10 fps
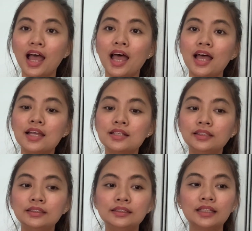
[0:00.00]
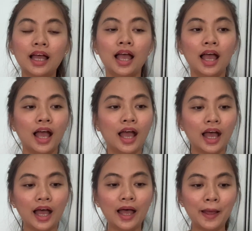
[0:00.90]
And
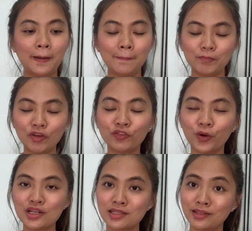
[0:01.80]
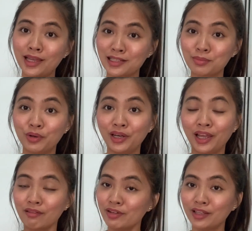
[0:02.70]
of course, the next
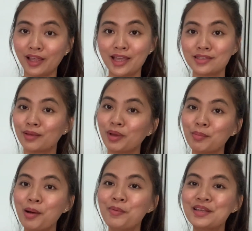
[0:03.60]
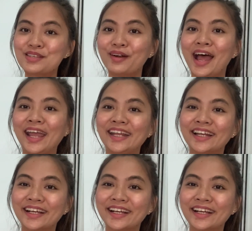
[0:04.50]
morning I realized that my mom was right.